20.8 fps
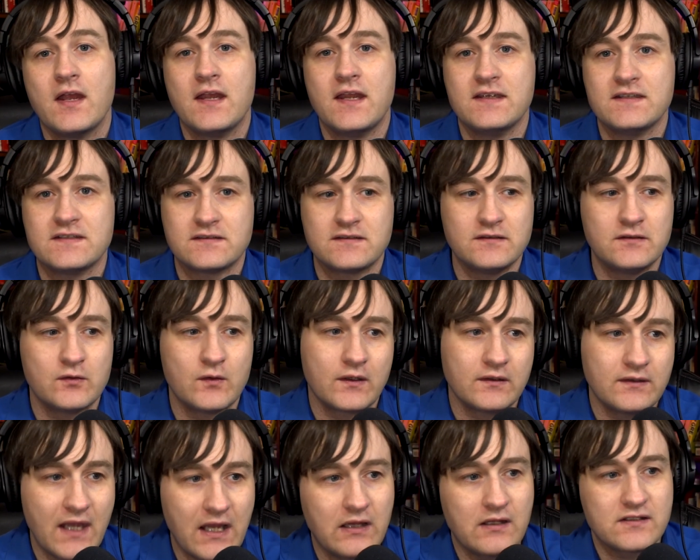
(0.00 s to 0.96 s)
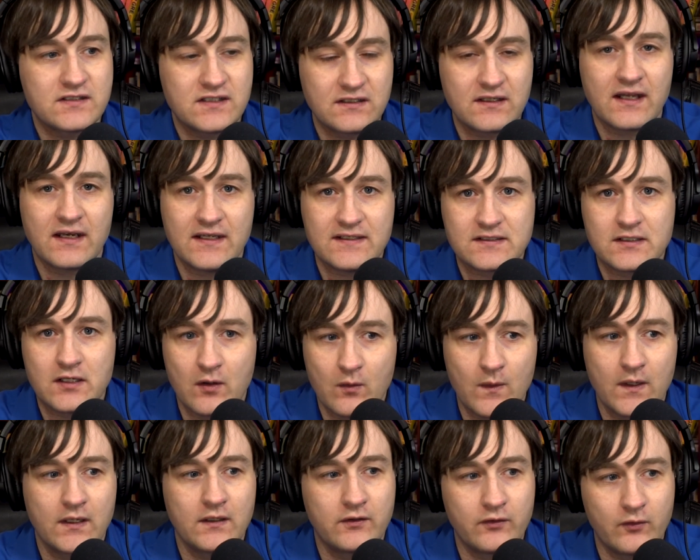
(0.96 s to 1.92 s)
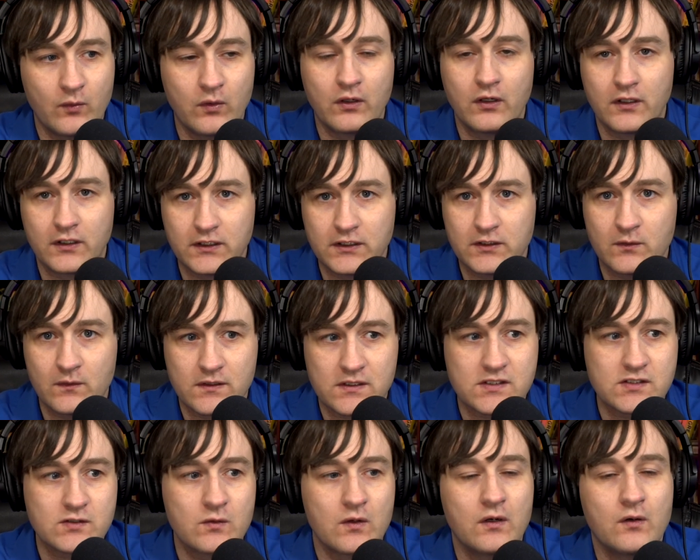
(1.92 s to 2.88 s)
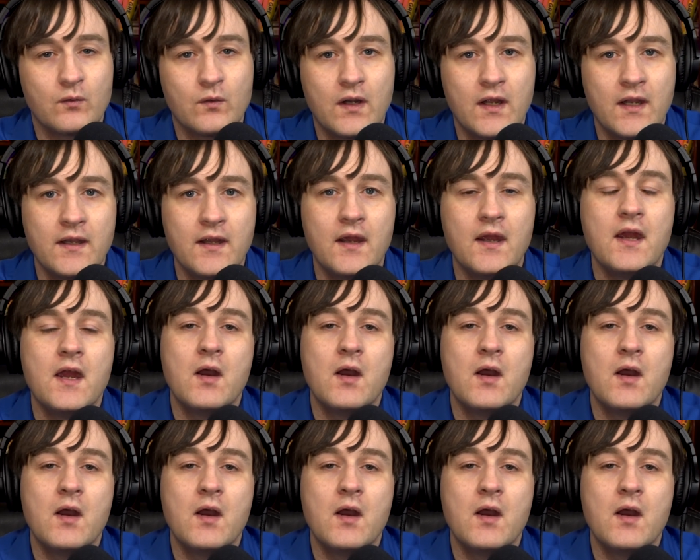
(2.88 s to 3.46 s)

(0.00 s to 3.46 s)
is, you're acknowledging that it's going to hurt you in the short run,